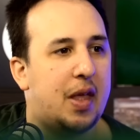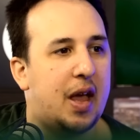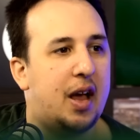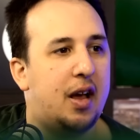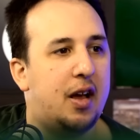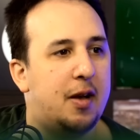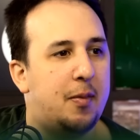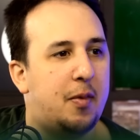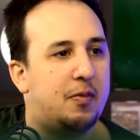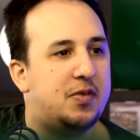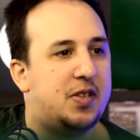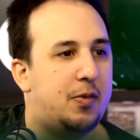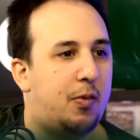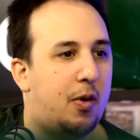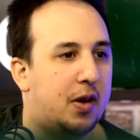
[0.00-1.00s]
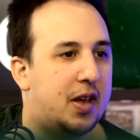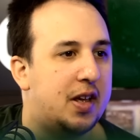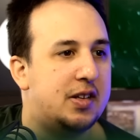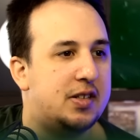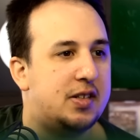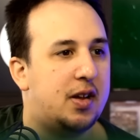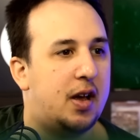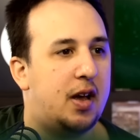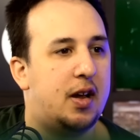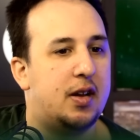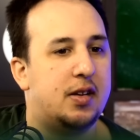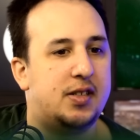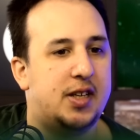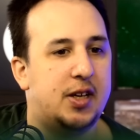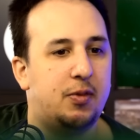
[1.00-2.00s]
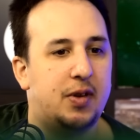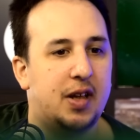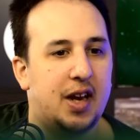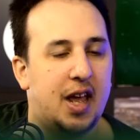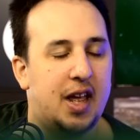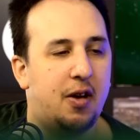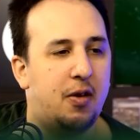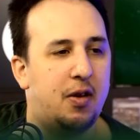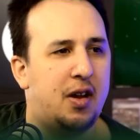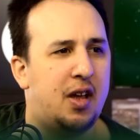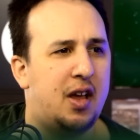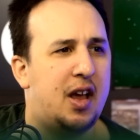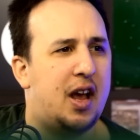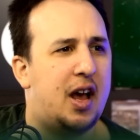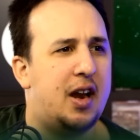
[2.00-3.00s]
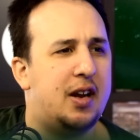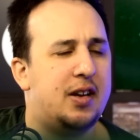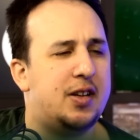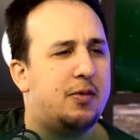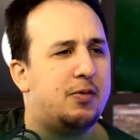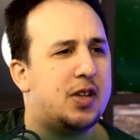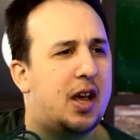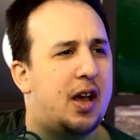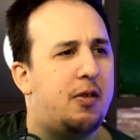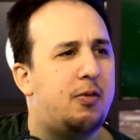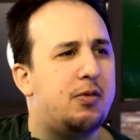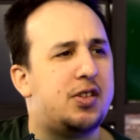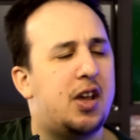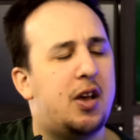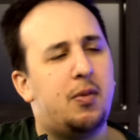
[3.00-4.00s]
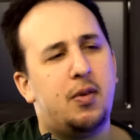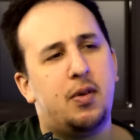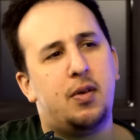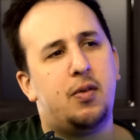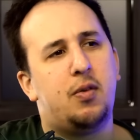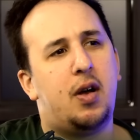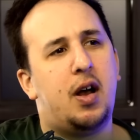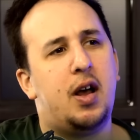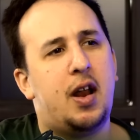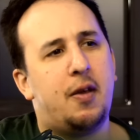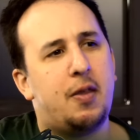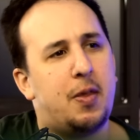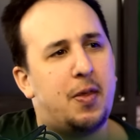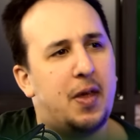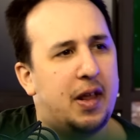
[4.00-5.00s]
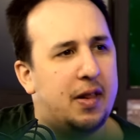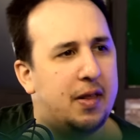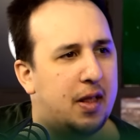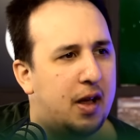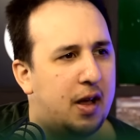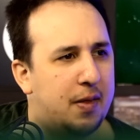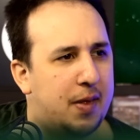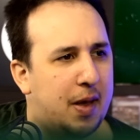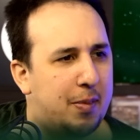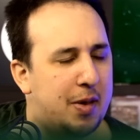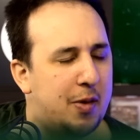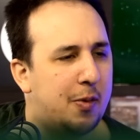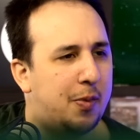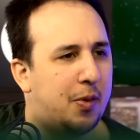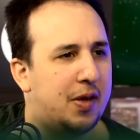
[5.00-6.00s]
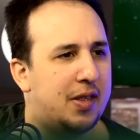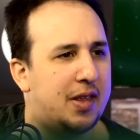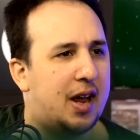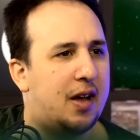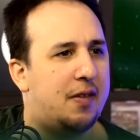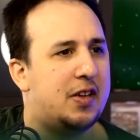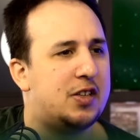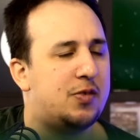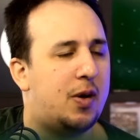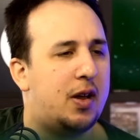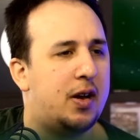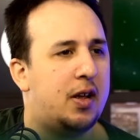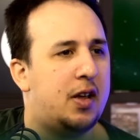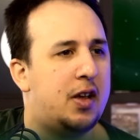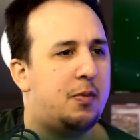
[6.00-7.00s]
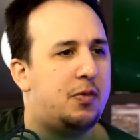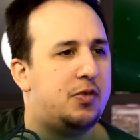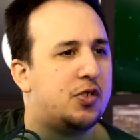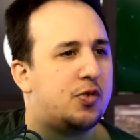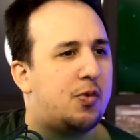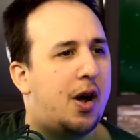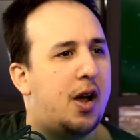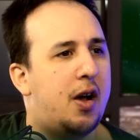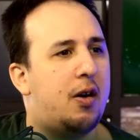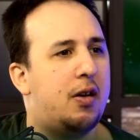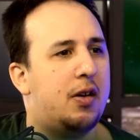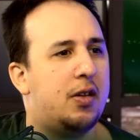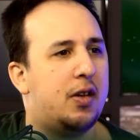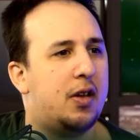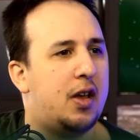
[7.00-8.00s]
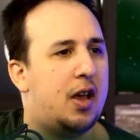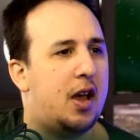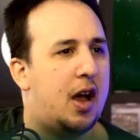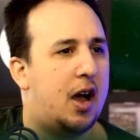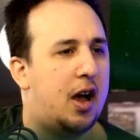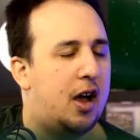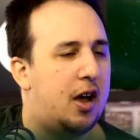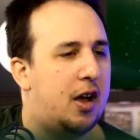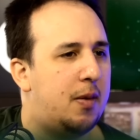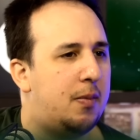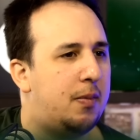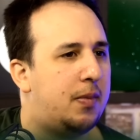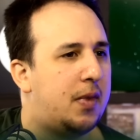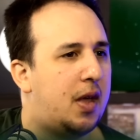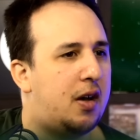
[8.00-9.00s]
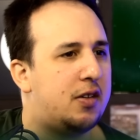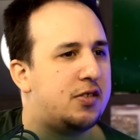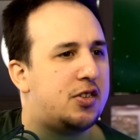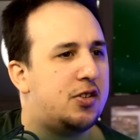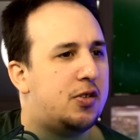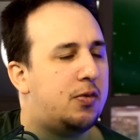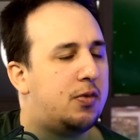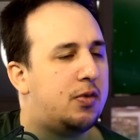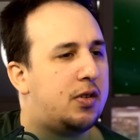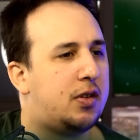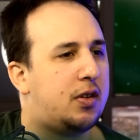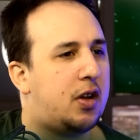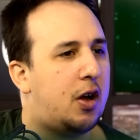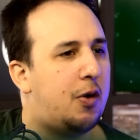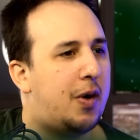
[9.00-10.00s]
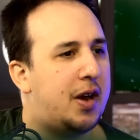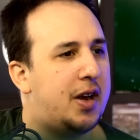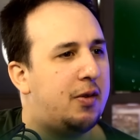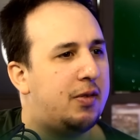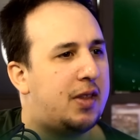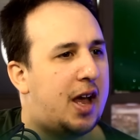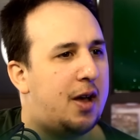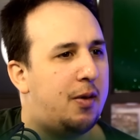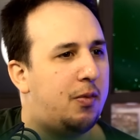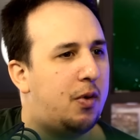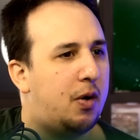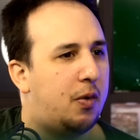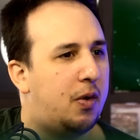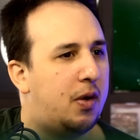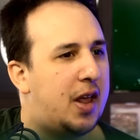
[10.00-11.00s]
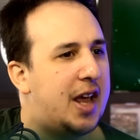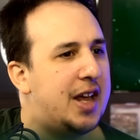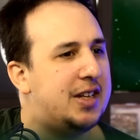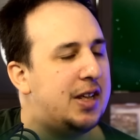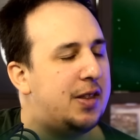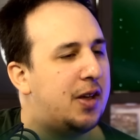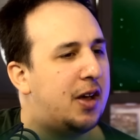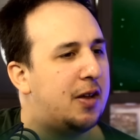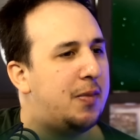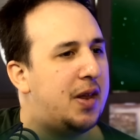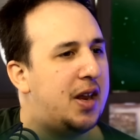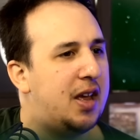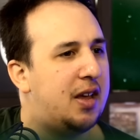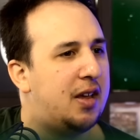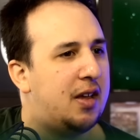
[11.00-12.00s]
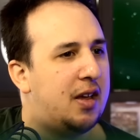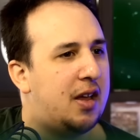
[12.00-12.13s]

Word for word: that. Um, obviously, Watkins uh, sealed it late on, and it was, and also another thing uh, that people pointed out in this one, which was quite odd. Um, Arsenal go one 0 down. What one? 83rd minute